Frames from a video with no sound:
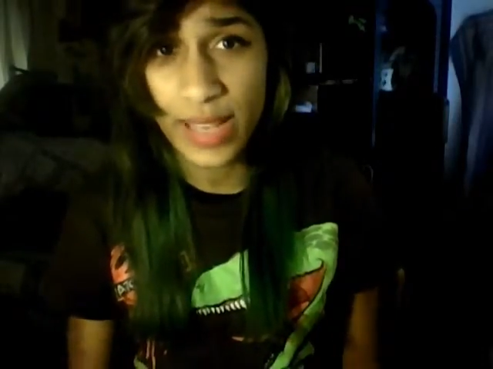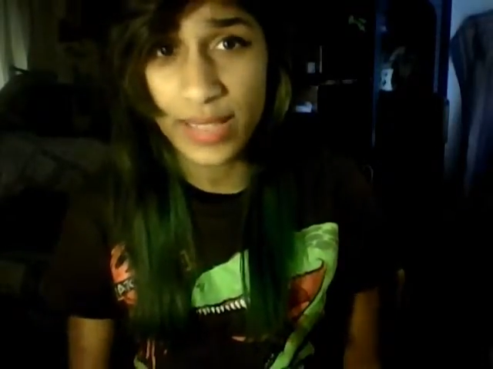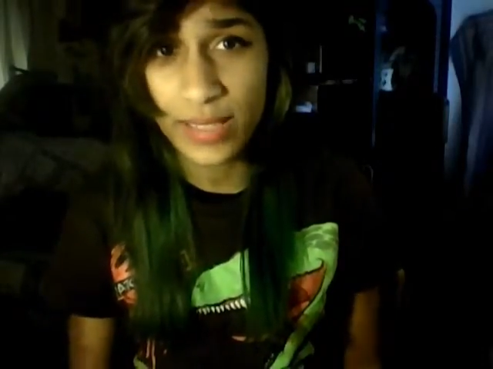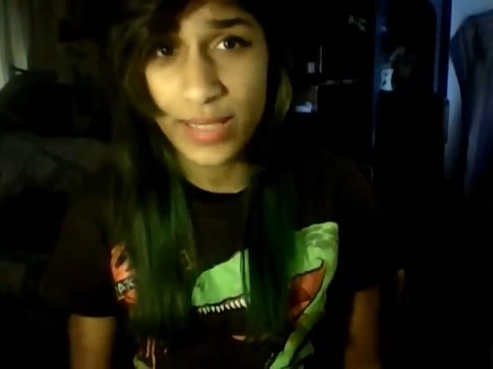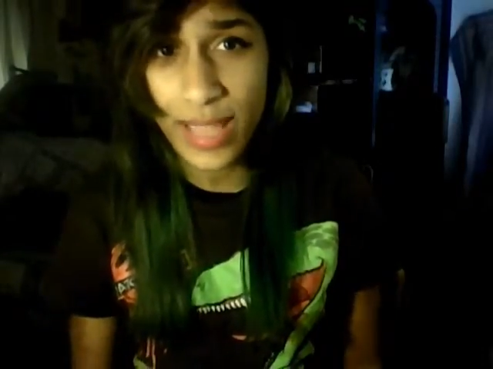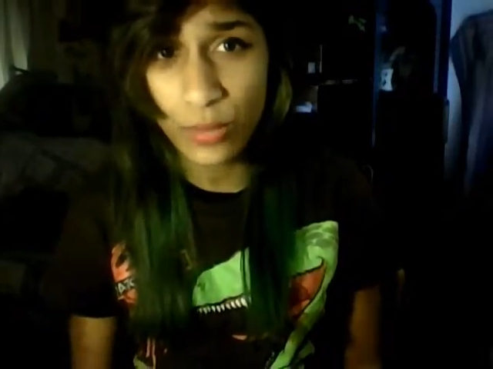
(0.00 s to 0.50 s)

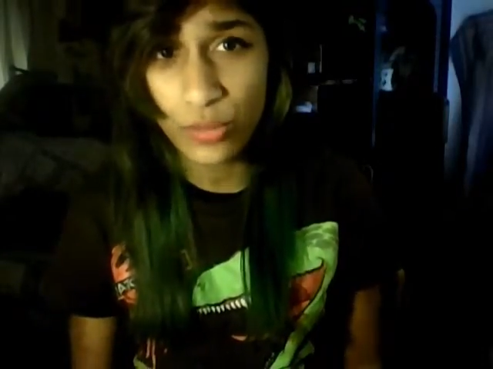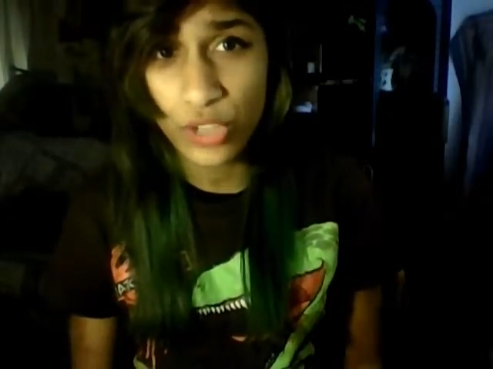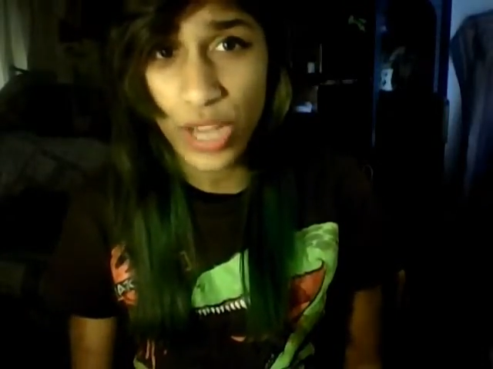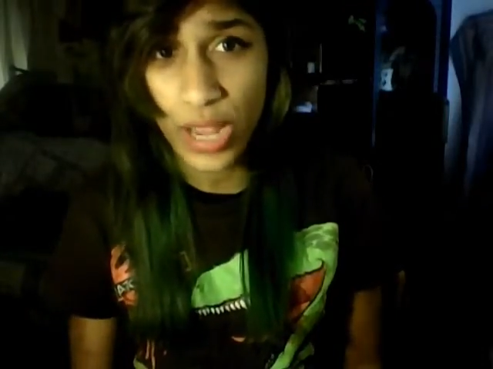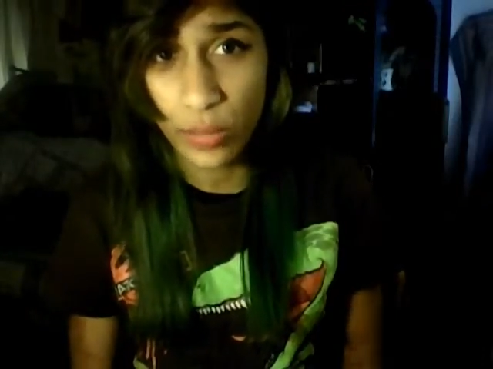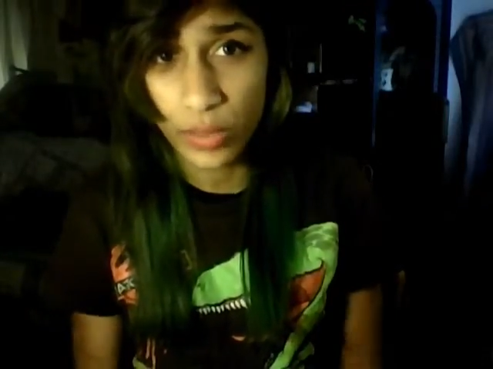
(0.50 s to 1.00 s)
that
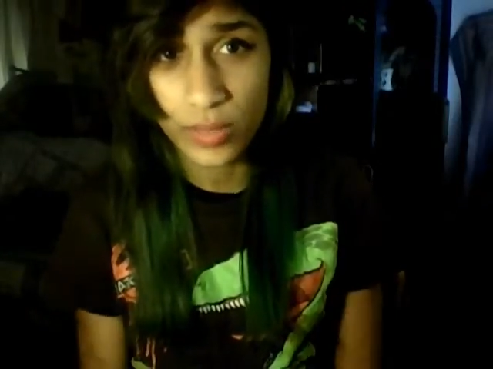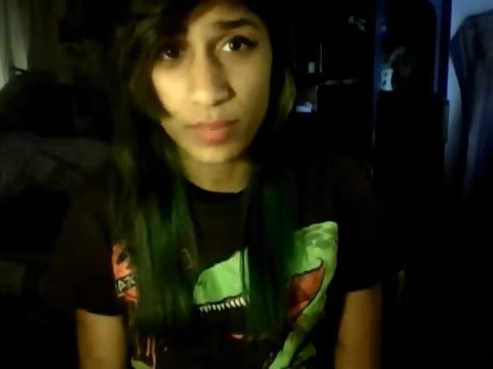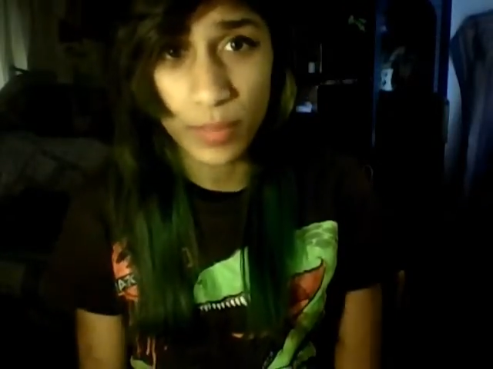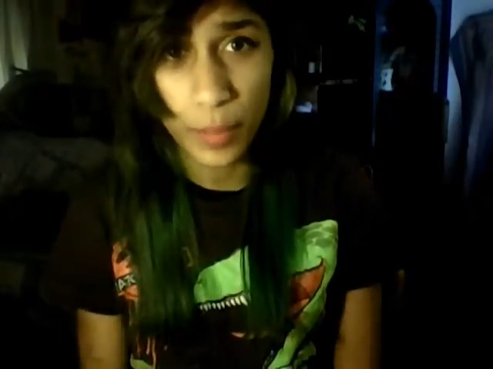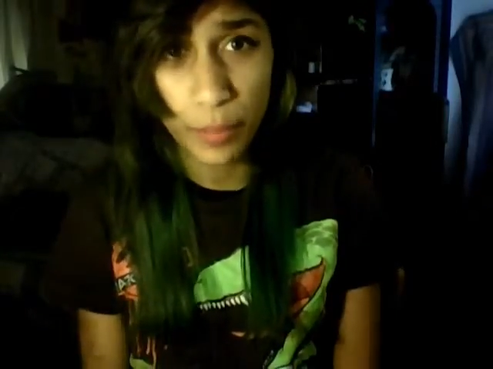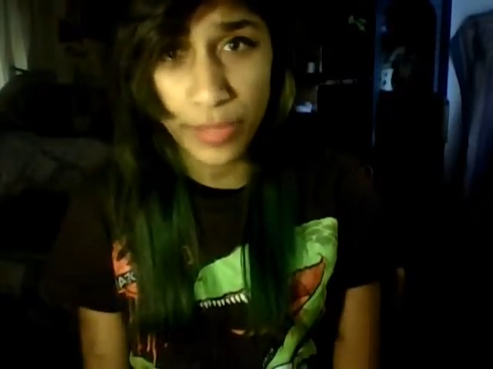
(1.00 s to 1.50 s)
Soundcheck was
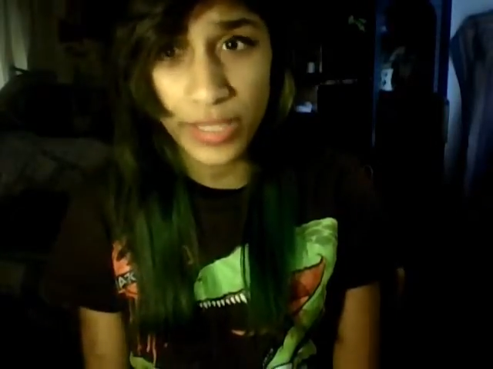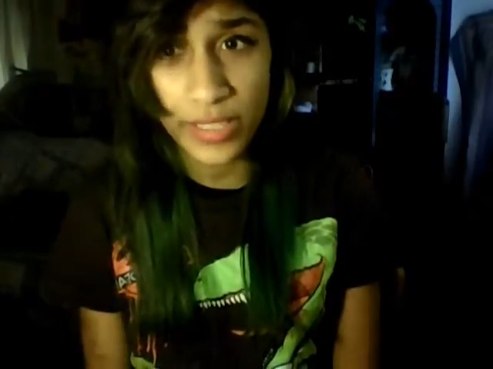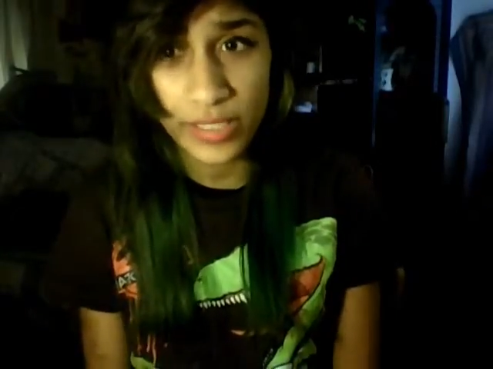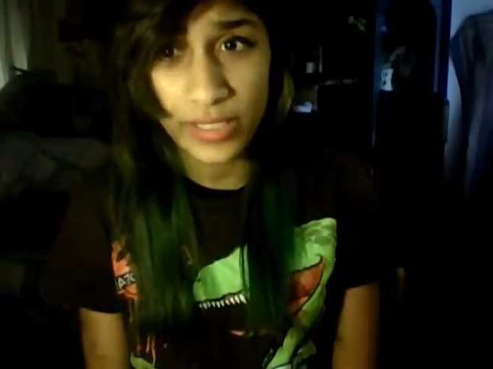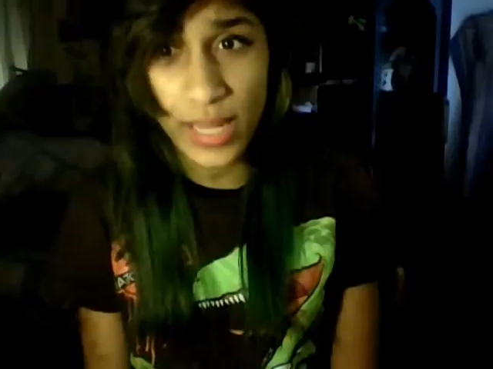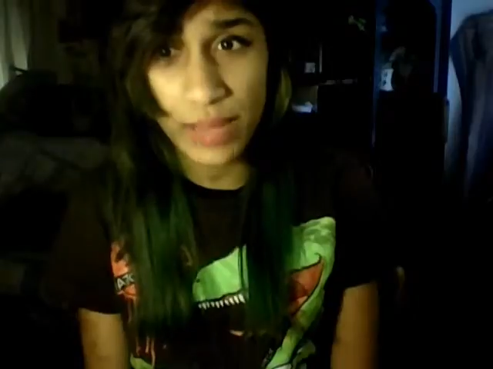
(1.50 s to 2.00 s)
a pretty
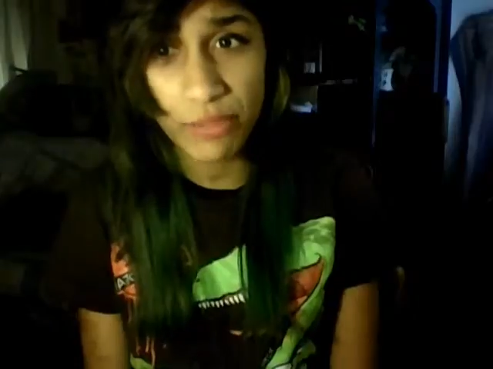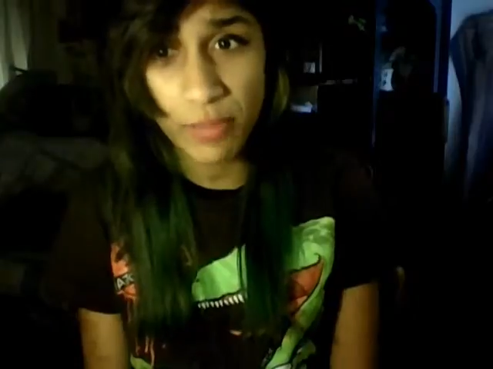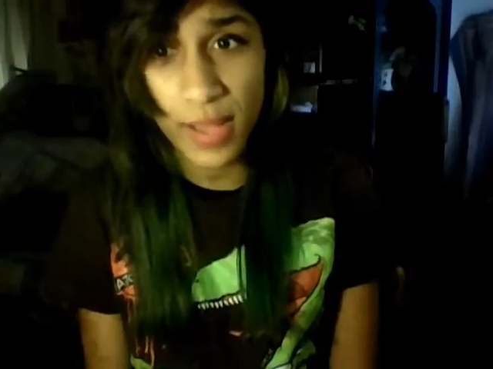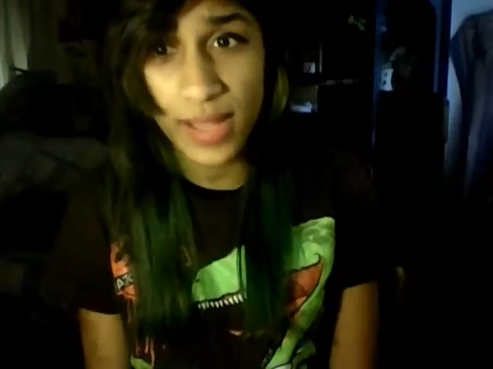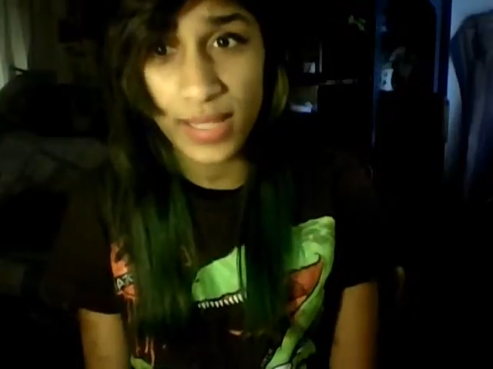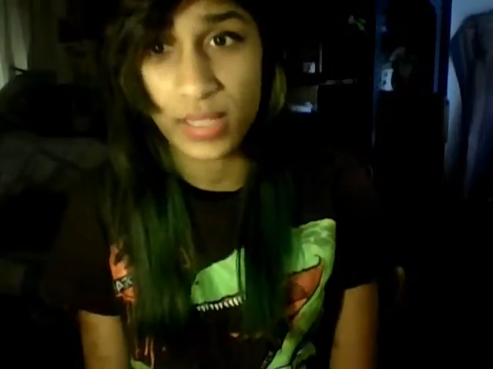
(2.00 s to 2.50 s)
good name for a
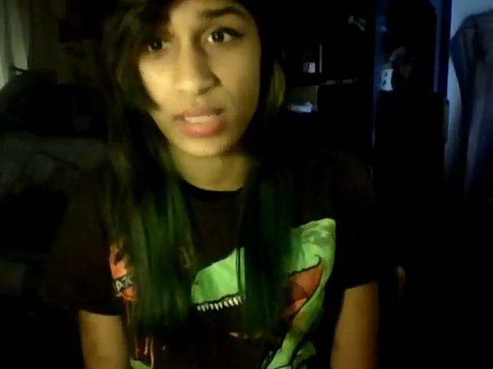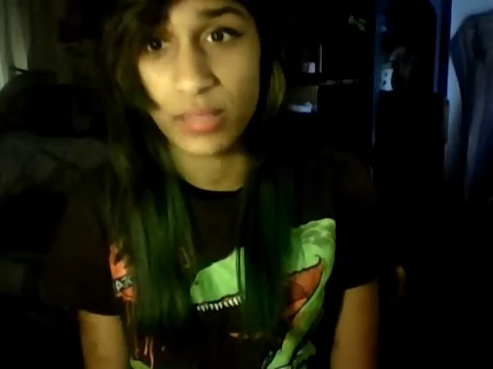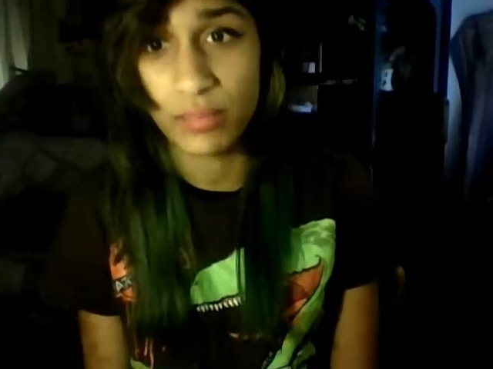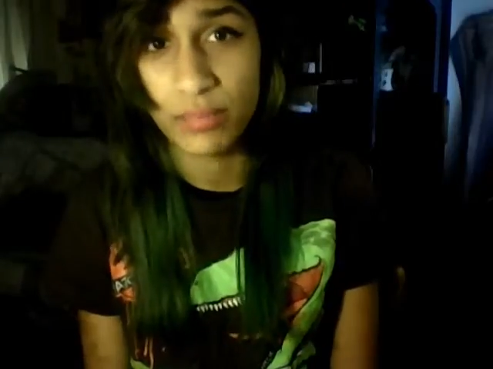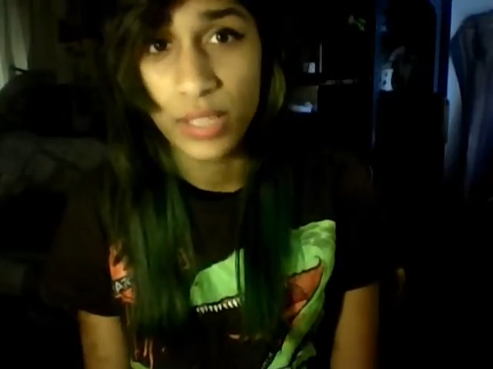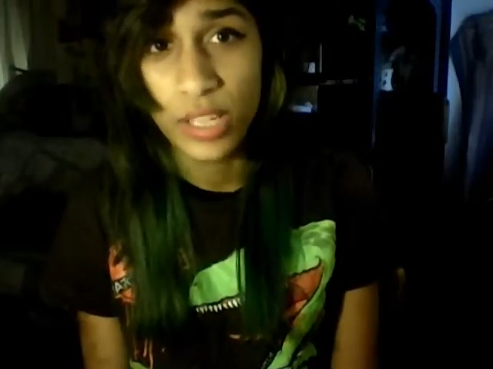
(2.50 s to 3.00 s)

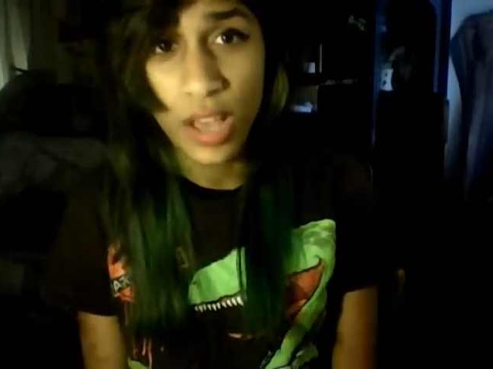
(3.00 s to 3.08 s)
magazine.